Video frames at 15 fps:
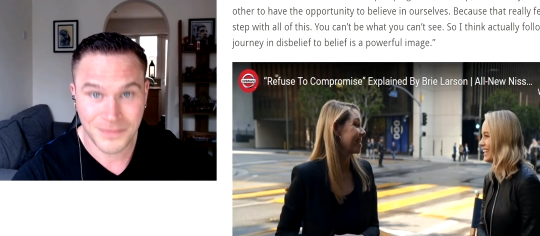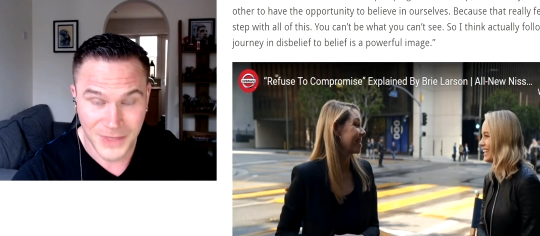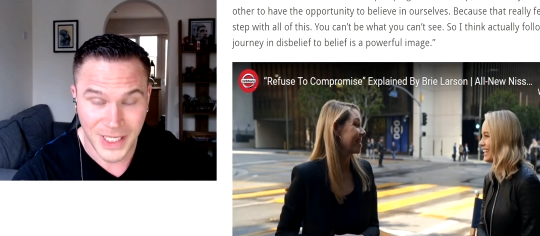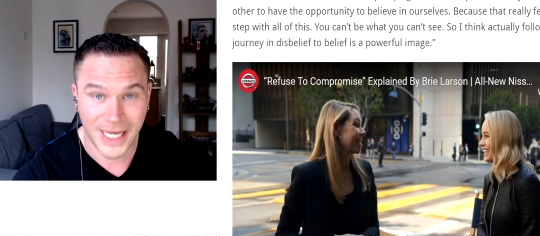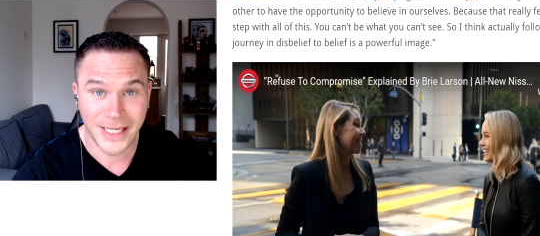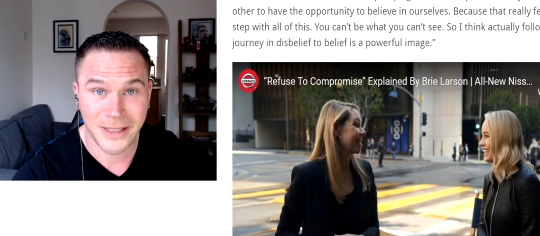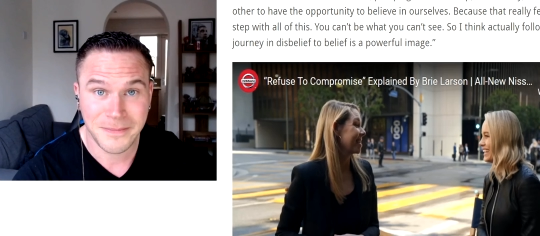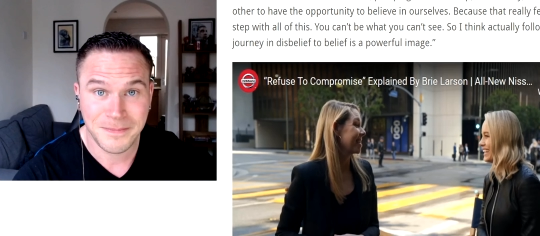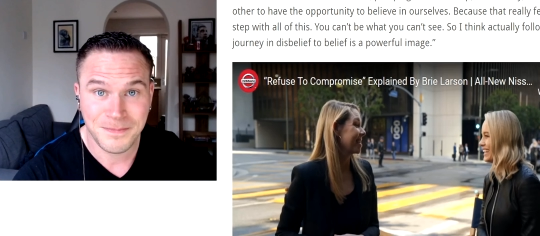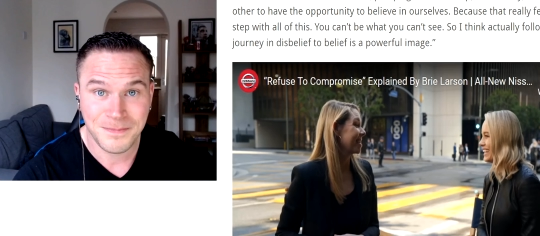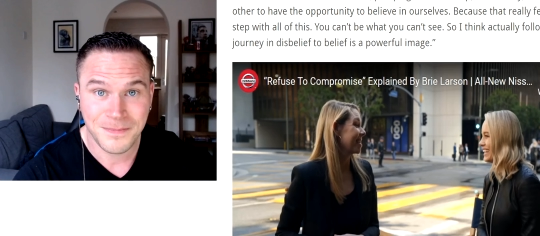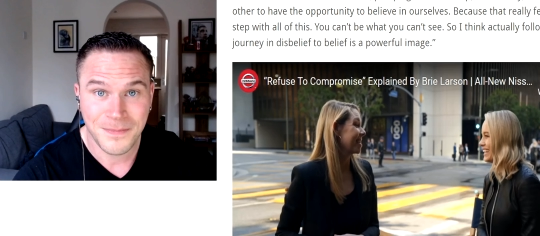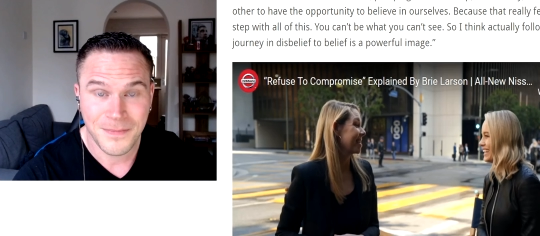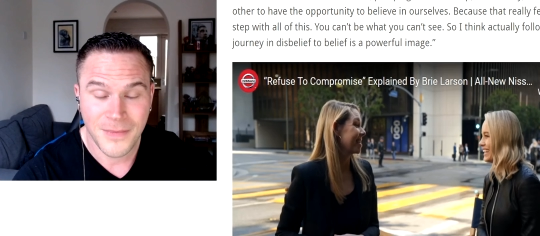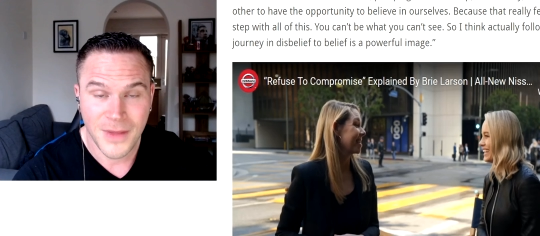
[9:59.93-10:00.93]
Speaker 1: yeah,
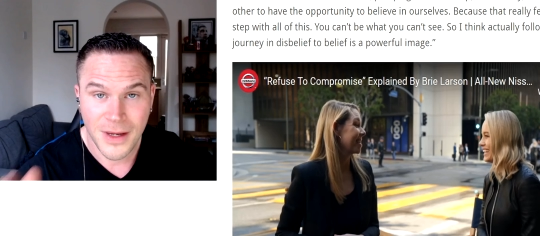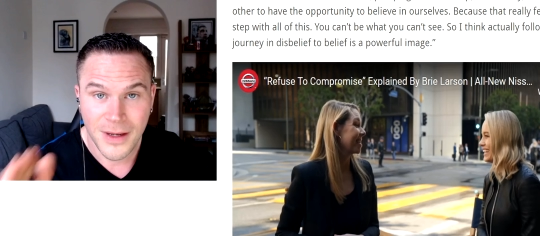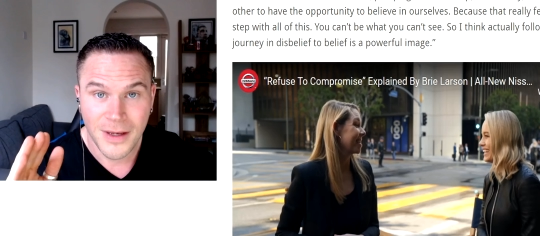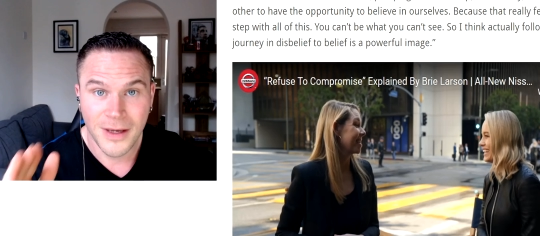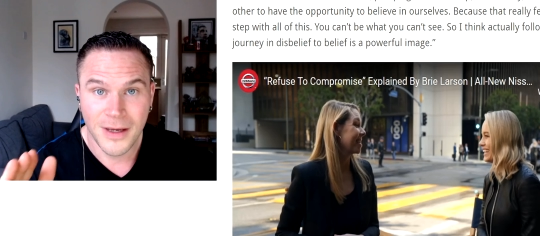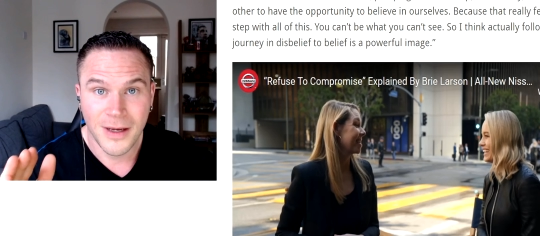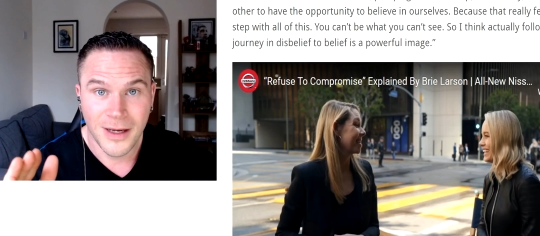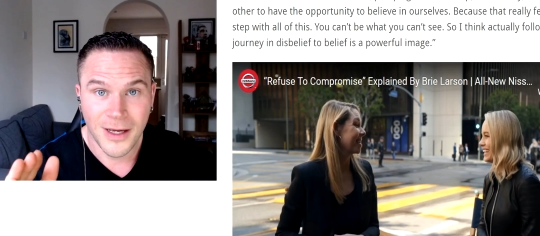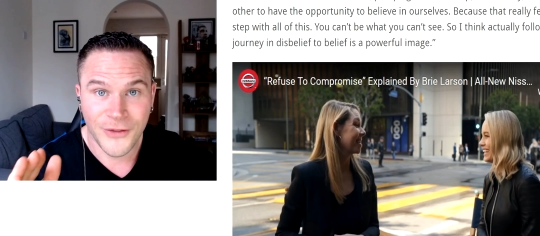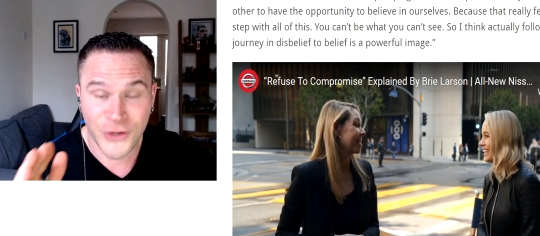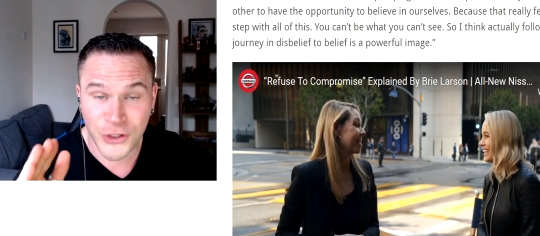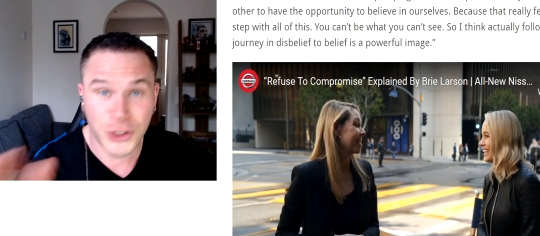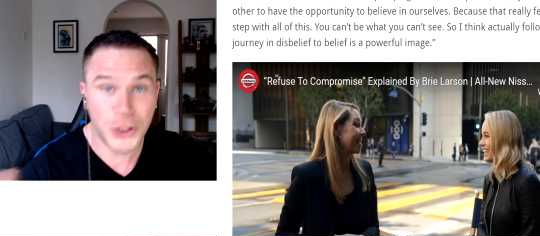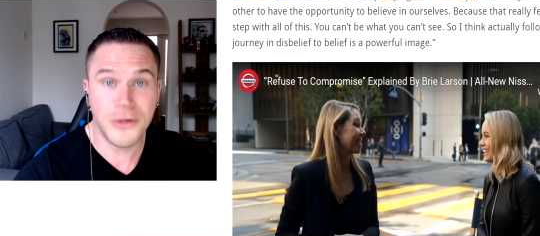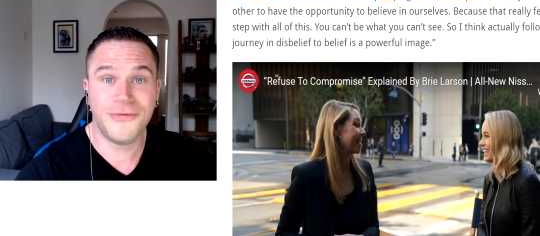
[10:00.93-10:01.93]

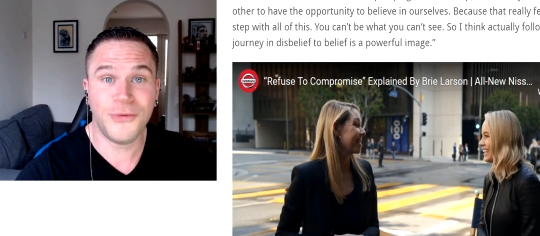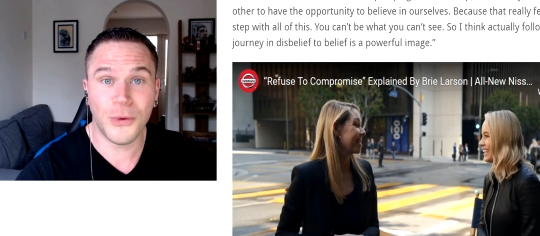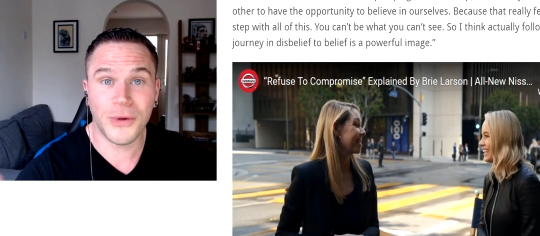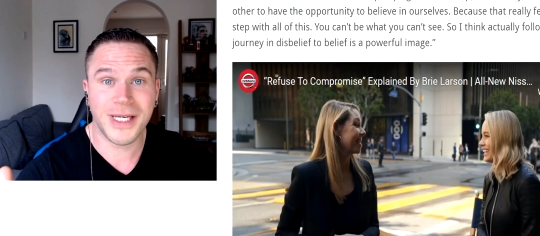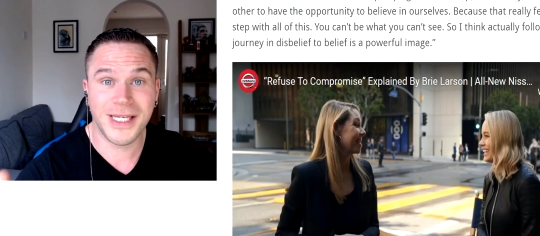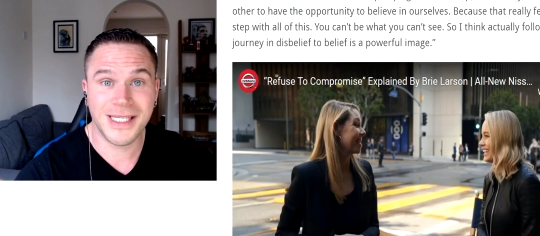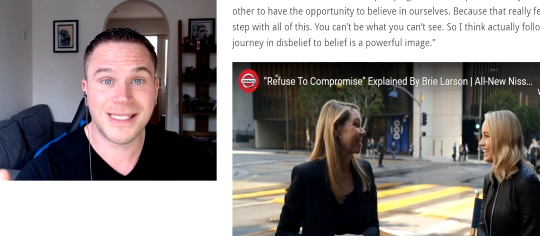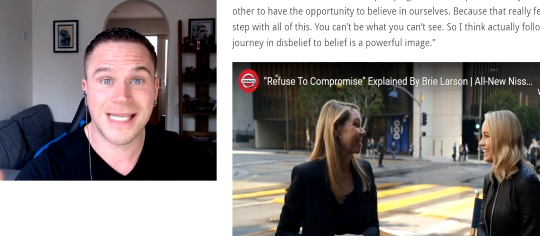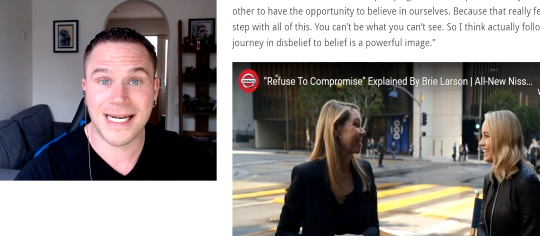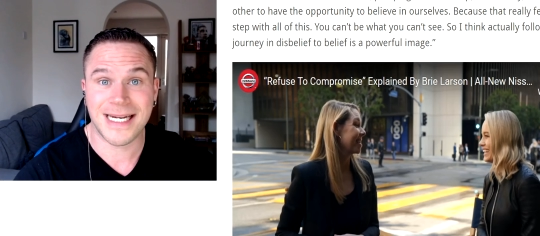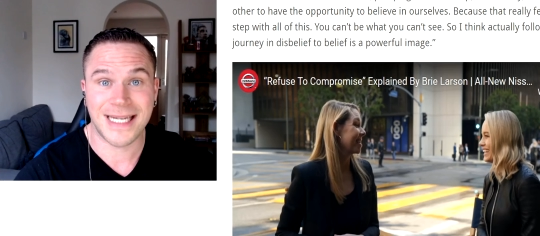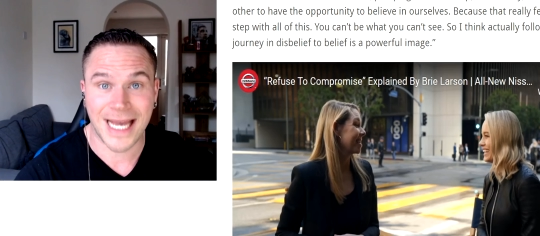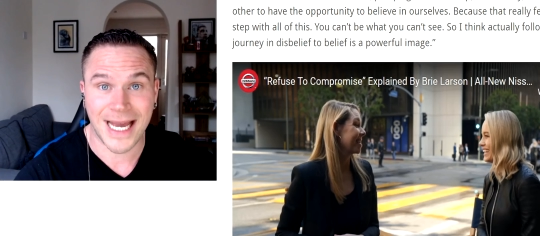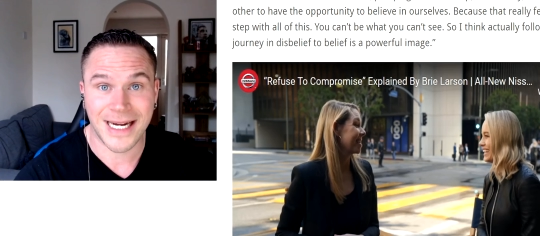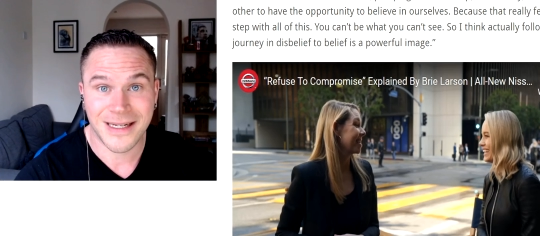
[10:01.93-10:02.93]
the 240EZ
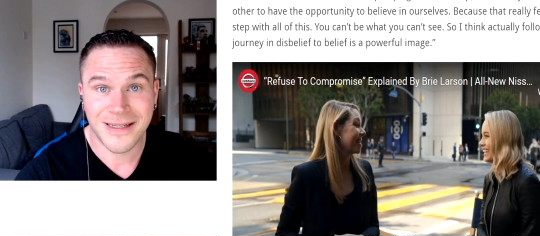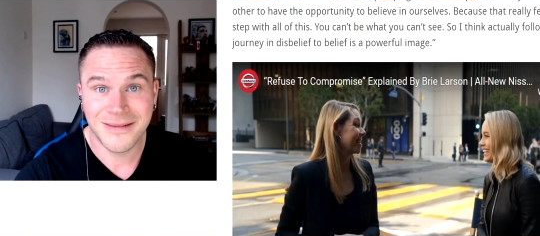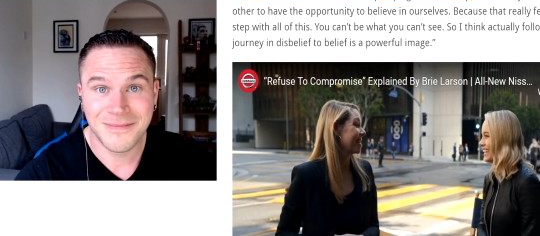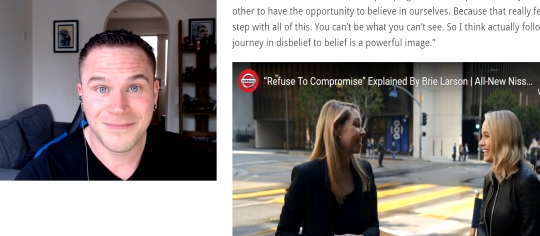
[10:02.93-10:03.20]
again,